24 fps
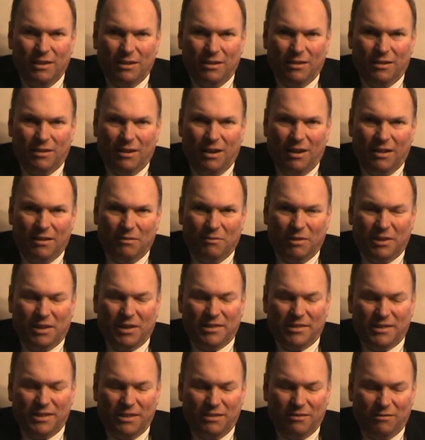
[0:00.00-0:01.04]
or Hollywood
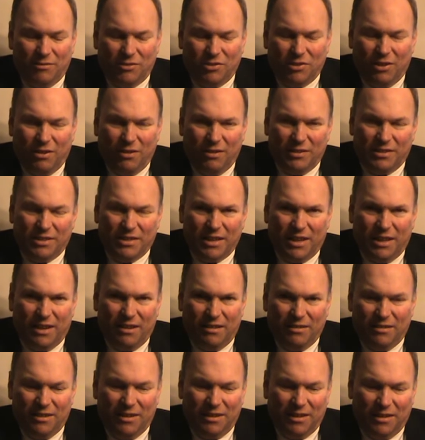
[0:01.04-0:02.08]
Casino in
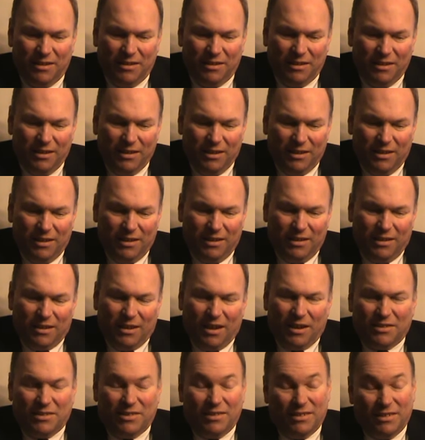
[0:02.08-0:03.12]
Charlestown, and
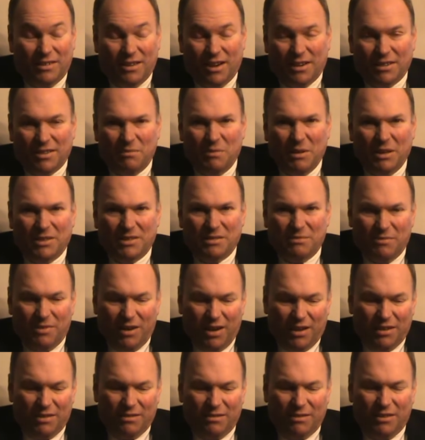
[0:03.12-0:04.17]
got to meet some
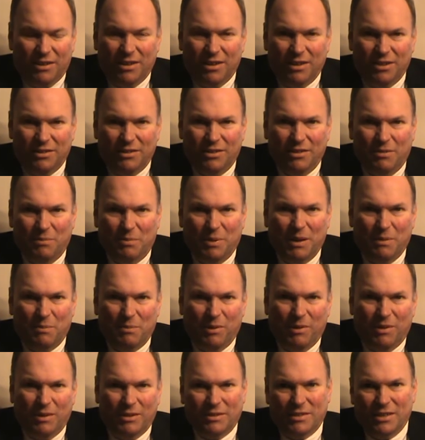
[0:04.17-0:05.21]
other new
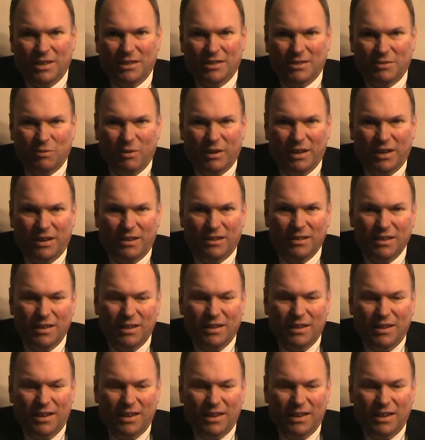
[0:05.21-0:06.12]
people as well.